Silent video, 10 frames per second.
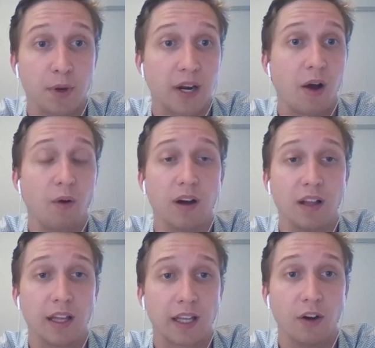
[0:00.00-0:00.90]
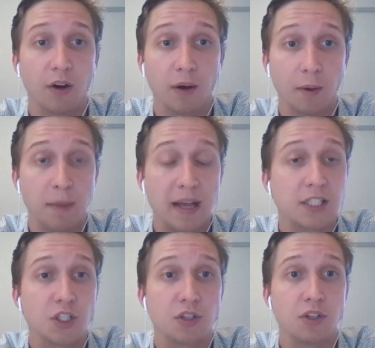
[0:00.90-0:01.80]
put out a
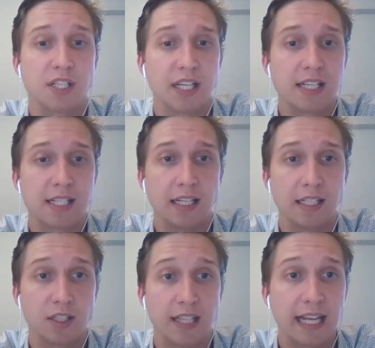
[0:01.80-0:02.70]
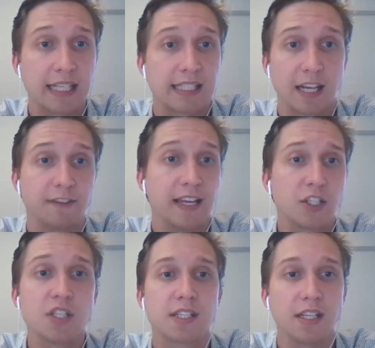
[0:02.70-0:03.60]
message to their citizens to take
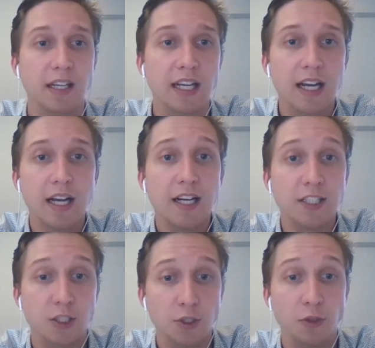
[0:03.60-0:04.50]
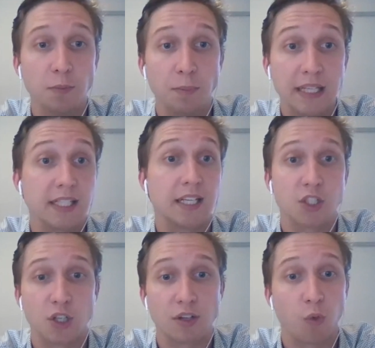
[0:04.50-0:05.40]
self-agency to basically
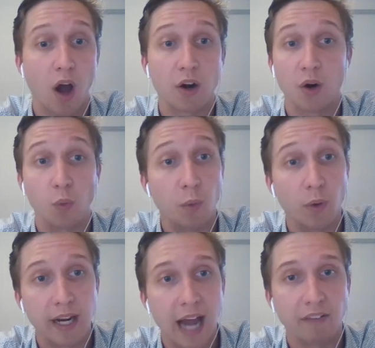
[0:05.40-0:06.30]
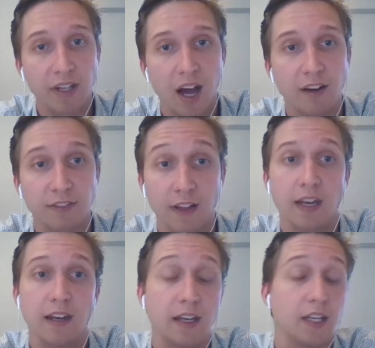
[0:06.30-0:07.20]
conserve water, or we wouldn't have enough.
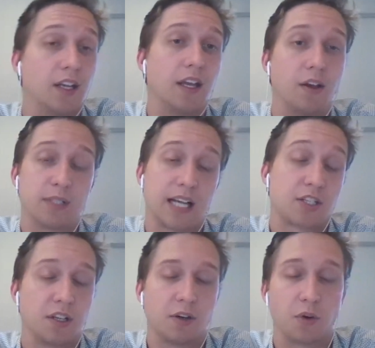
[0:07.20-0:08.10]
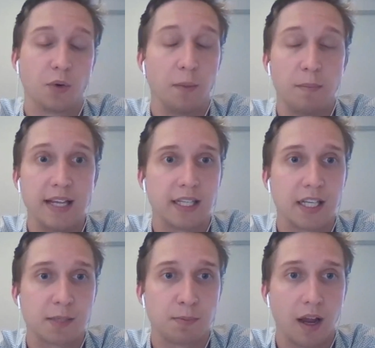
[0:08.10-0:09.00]
And it was actually
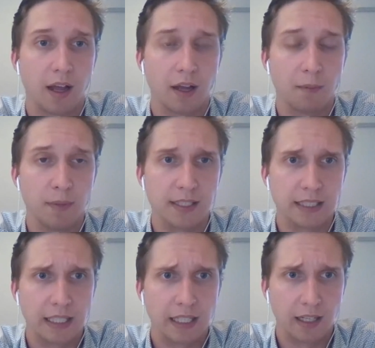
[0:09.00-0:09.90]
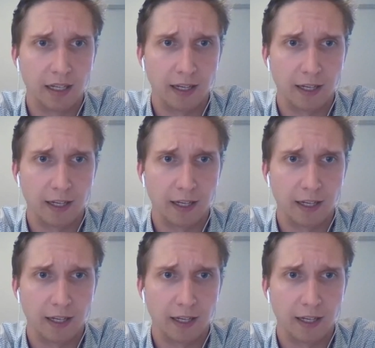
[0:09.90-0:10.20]
an amazing